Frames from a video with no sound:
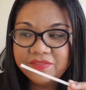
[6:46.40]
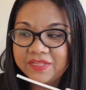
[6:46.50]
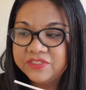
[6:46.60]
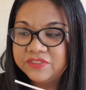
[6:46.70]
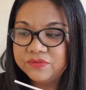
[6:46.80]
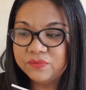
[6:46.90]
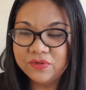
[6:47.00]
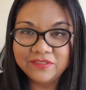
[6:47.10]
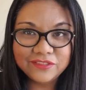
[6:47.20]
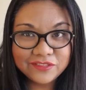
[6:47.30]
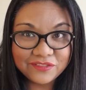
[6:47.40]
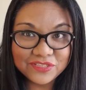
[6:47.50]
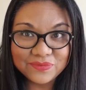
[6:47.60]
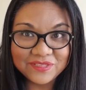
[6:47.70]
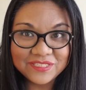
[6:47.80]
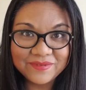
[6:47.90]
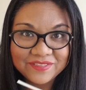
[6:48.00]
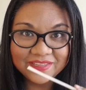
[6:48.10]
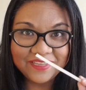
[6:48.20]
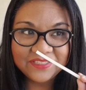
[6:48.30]
that's what this one
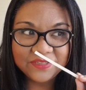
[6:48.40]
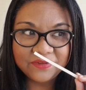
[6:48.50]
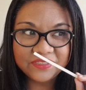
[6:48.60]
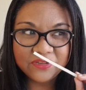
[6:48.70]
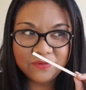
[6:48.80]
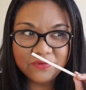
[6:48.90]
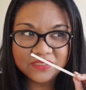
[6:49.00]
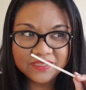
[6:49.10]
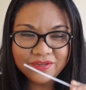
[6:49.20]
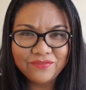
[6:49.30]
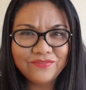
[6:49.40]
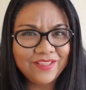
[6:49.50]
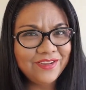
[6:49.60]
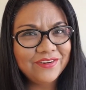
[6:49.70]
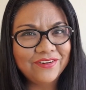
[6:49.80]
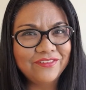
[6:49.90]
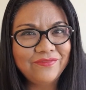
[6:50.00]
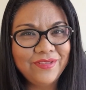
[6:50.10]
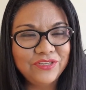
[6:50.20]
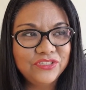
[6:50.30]
smells like. So it's almost like a flanker
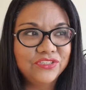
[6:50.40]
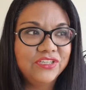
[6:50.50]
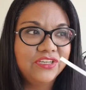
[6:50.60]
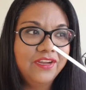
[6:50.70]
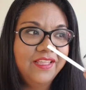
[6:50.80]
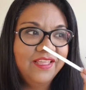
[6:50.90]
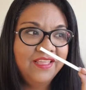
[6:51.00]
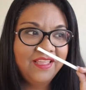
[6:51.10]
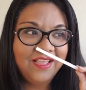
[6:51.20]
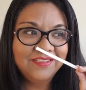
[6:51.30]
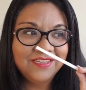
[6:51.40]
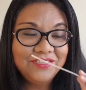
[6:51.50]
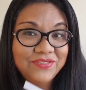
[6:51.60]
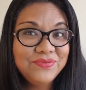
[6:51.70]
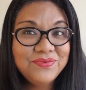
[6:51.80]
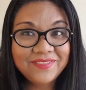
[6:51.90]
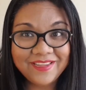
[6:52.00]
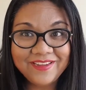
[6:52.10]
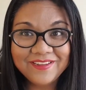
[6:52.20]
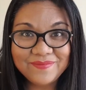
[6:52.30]
of pink sugar. And I do
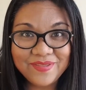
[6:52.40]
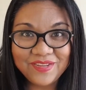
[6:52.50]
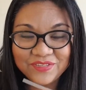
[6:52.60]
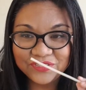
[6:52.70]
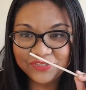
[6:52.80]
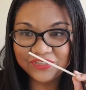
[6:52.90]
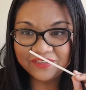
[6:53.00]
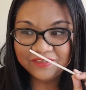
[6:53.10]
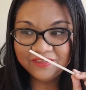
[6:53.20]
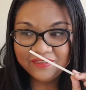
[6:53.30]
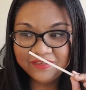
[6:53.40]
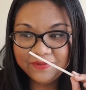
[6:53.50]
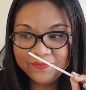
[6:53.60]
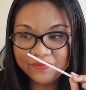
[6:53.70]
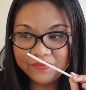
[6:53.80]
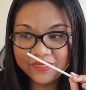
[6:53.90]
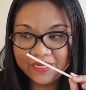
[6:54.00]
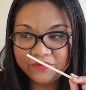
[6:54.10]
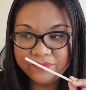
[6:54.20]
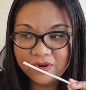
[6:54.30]
like pink sugar, but
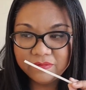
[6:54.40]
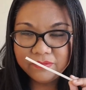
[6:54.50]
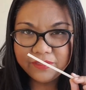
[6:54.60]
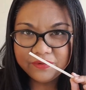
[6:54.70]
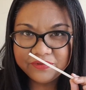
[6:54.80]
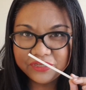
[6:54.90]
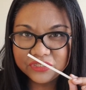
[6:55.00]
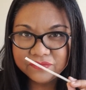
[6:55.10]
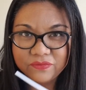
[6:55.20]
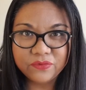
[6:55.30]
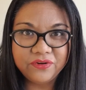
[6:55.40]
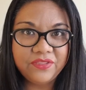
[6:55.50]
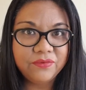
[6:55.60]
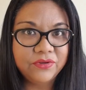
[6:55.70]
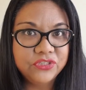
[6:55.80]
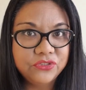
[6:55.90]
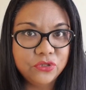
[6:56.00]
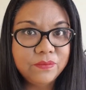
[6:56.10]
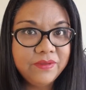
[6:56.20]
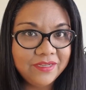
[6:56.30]
I would probably reach for the
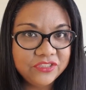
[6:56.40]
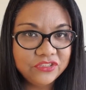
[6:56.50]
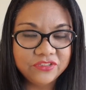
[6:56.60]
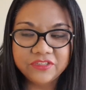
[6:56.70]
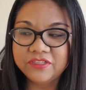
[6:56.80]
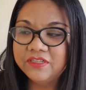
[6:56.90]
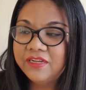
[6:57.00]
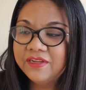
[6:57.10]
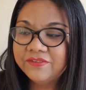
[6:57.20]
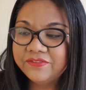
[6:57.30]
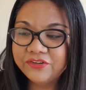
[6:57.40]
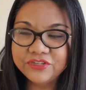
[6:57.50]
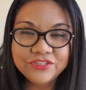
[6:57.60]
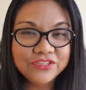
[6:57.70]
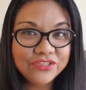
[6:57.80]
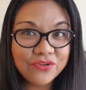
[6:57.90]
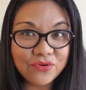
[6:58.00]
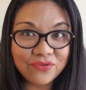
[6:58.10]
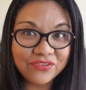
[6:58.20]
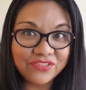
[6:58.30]
original pink sugar first
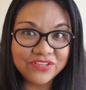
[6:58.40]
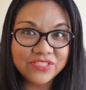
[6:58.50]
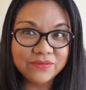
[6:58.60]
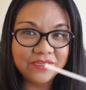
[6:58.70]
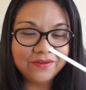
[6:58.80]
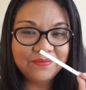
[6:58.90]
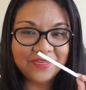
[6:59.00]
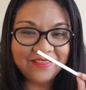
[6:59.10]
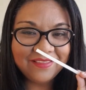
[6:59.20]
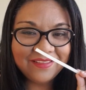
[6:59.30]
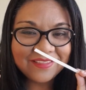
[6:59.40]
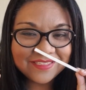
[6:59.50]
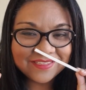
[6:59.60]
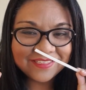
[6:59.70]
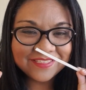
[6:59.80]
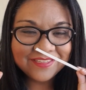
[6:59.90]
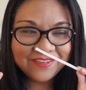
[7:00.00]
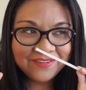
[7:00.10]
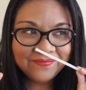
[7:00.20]
over this one. But I think this is